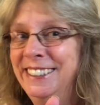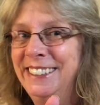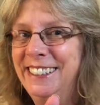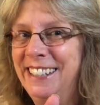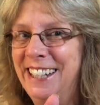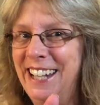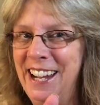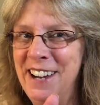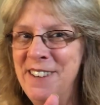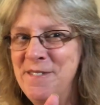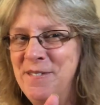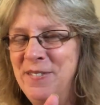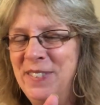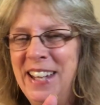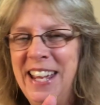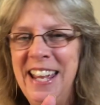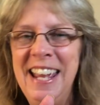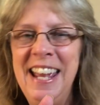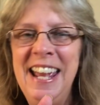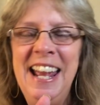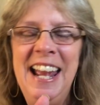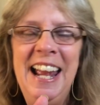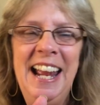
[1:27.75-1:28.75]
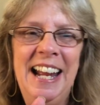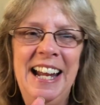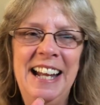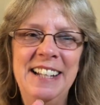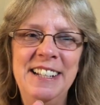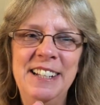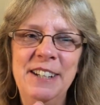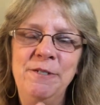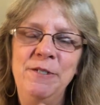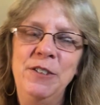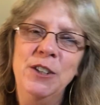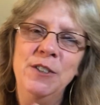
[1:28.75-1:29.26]
Okay,
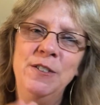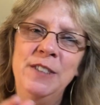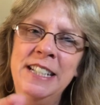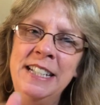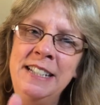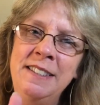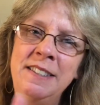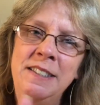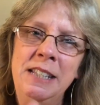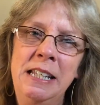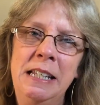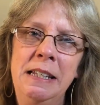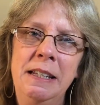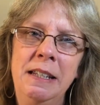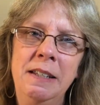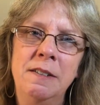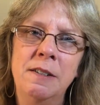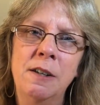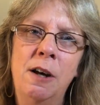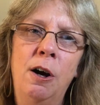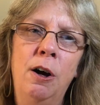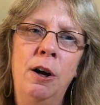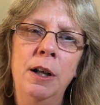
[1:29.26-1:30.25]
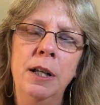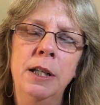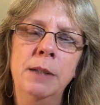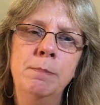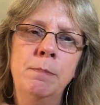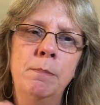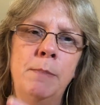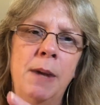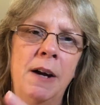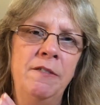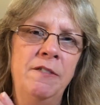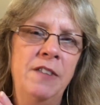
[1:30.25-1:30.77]
and if you did see these on
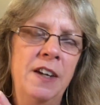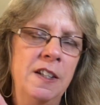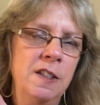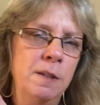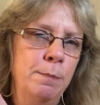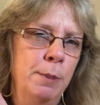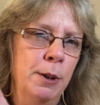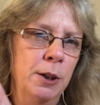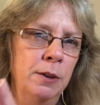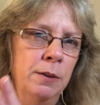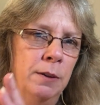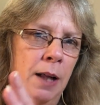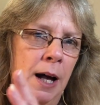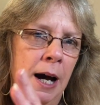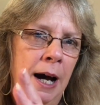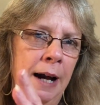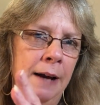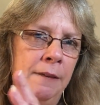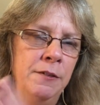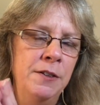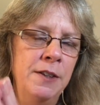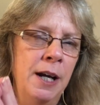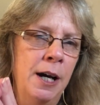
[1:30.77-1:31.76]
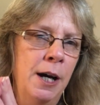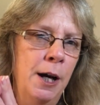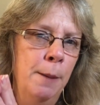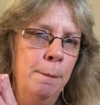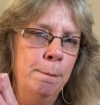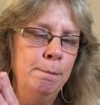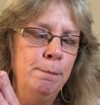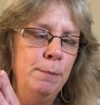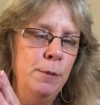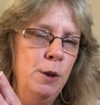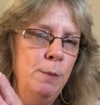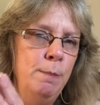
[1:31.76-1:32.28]
my Facebook Lives,
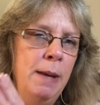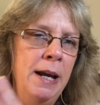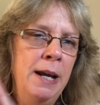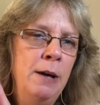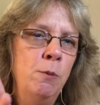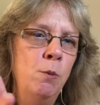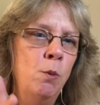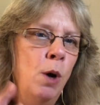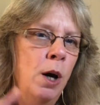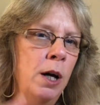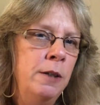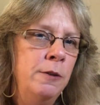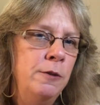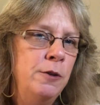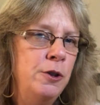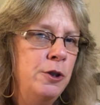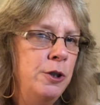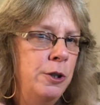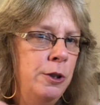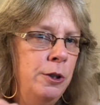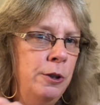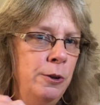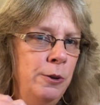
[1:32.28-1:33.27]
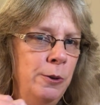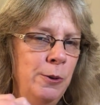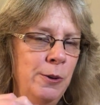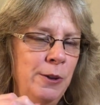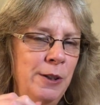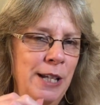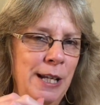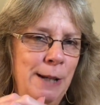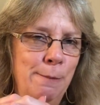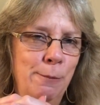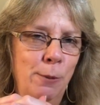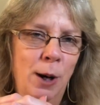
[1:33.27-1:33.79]
you may want to
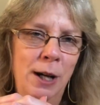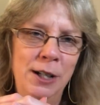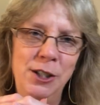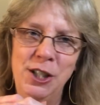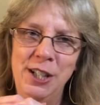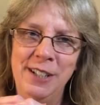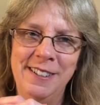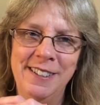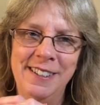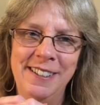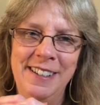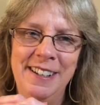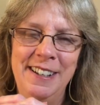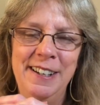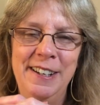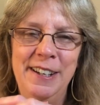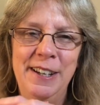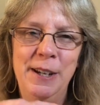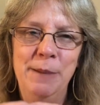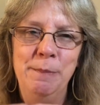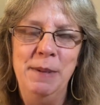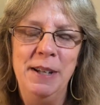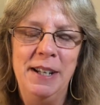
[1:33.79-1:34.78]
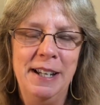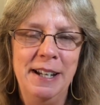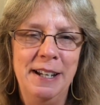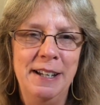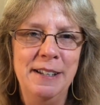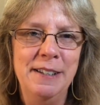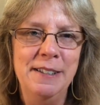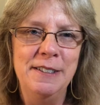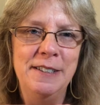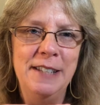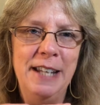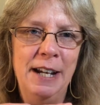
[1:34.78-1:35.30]
keep watching
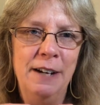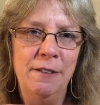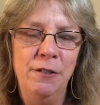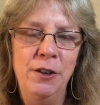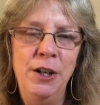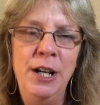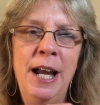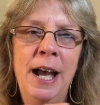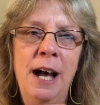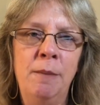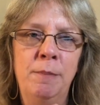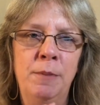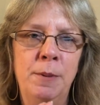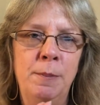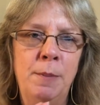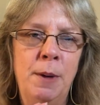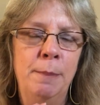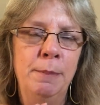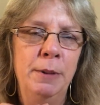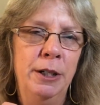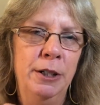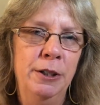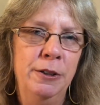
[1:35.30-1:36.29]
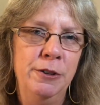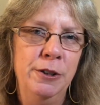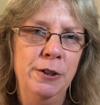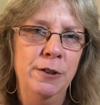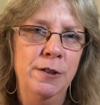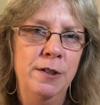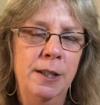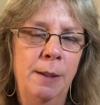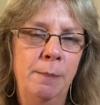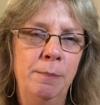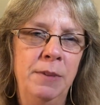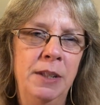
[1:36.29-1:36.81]
because every album I'm going to do
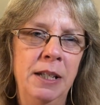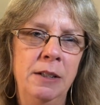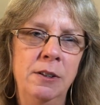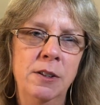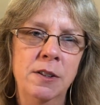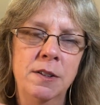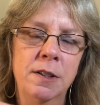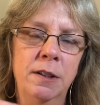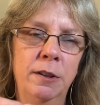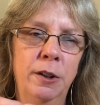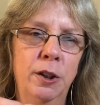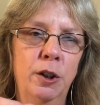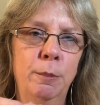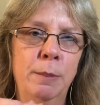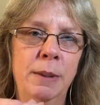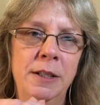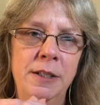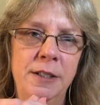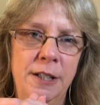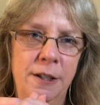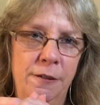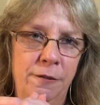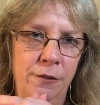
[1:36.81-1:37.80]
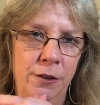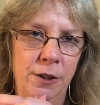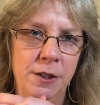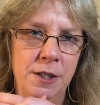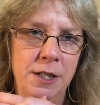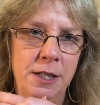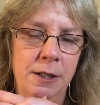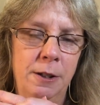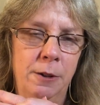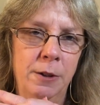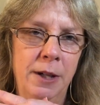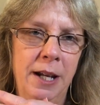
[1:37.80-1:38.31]
something just a little bit
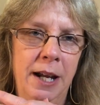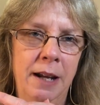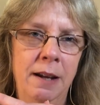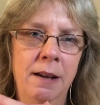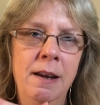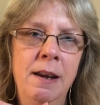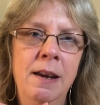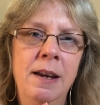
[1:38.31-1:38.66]
different, okay?